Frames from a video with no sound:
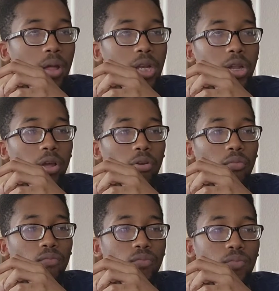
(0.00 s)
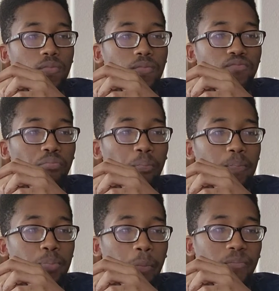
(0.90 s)
And then
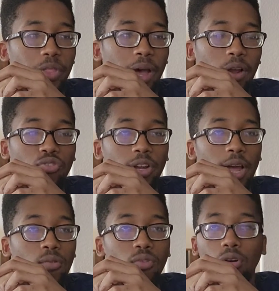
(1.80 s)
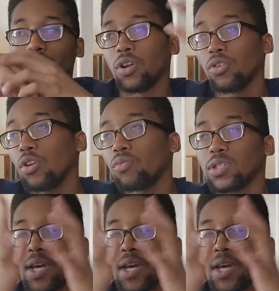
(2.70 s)
after that, well, we don't know what's